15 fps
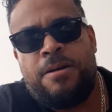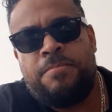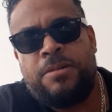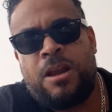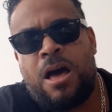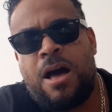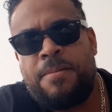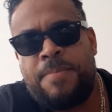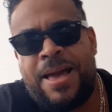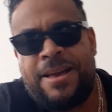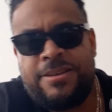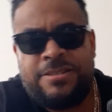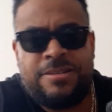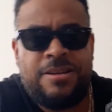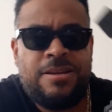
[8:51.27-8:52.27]
Glock
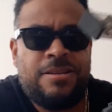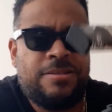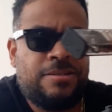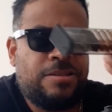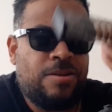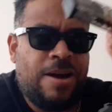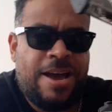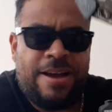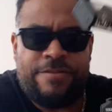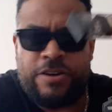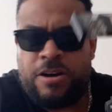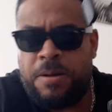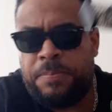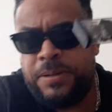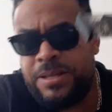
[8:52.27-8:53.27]
magazines. So I have a
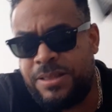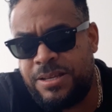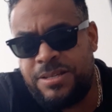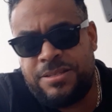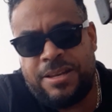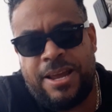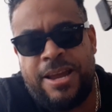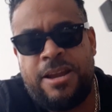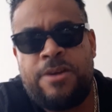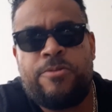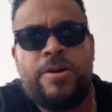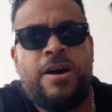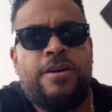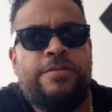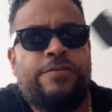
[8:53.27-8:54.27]
couple of these laying
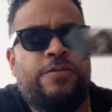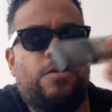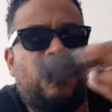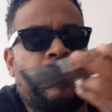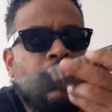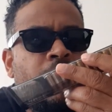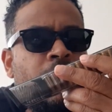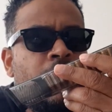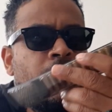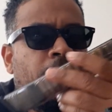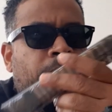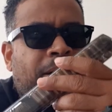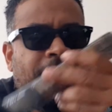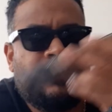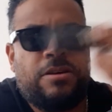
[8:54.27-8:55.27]
around for
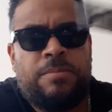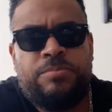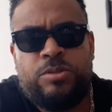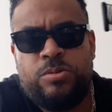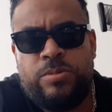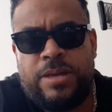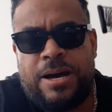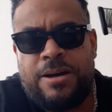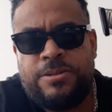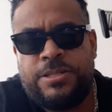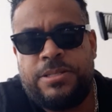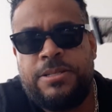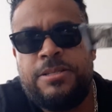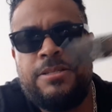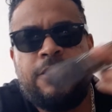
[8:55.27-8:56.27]
my sub
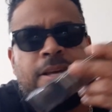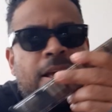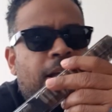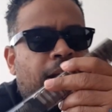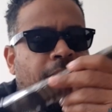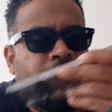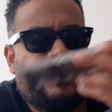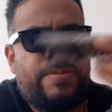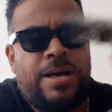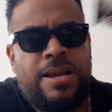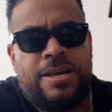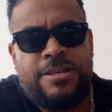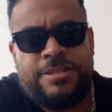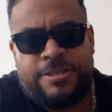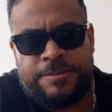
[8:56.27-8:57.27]
2000s, as well
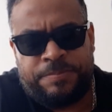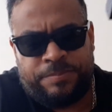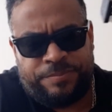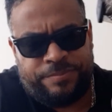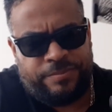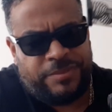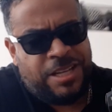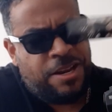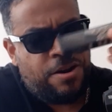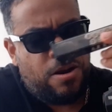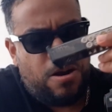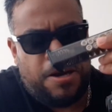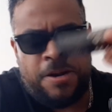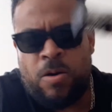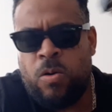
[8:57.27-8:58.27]
as, you
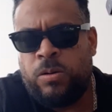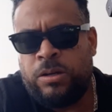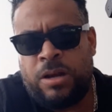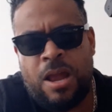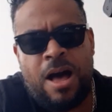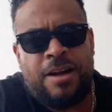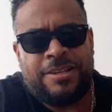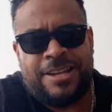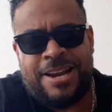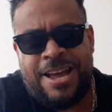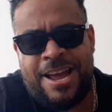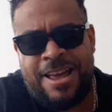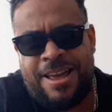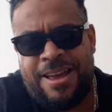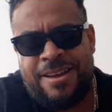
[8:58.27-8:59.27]
know, an old Glock that
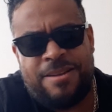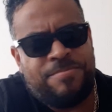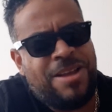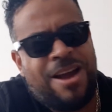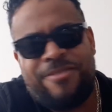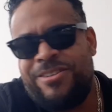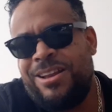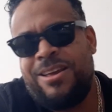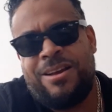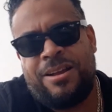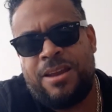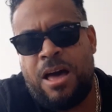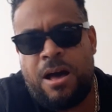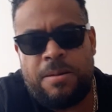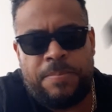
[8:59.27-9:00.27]
I had. I'm not really a
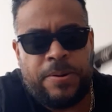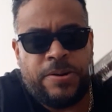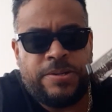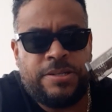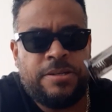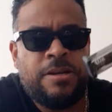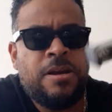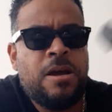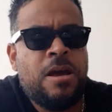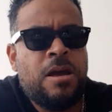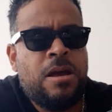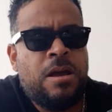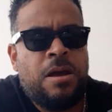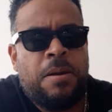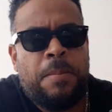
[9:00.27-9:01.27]
Glock person,
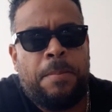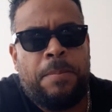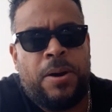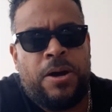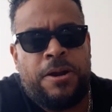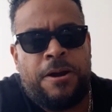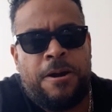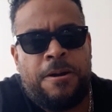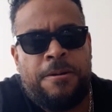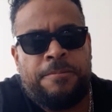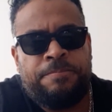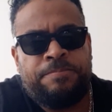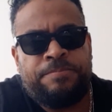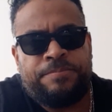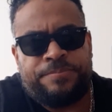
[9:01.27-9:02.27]
but
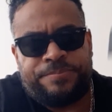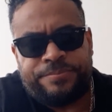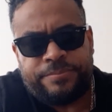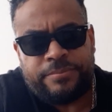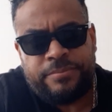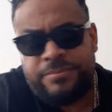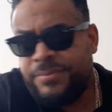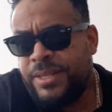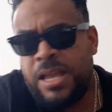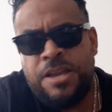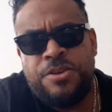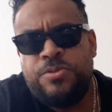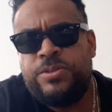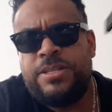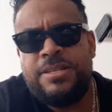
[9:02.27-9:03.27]

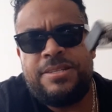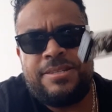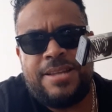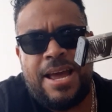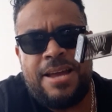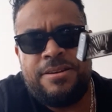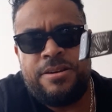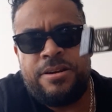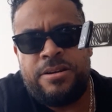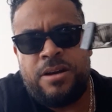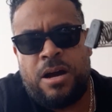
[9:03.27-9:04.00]
uses standard